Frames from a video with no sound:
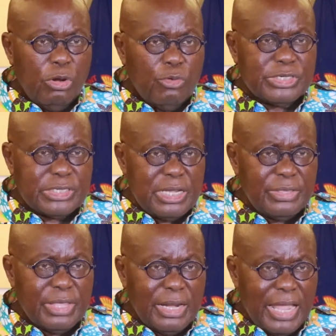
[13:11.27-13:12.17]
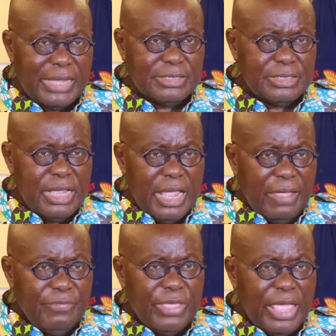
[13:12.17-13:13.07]
we will see the light
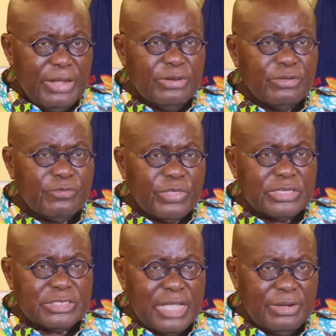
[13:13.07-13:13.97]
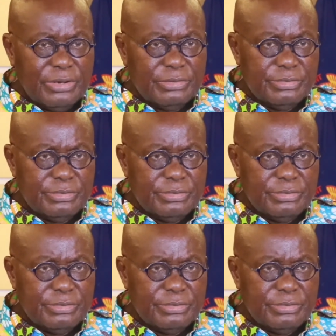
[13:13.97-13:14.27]
at the end of this tunnel.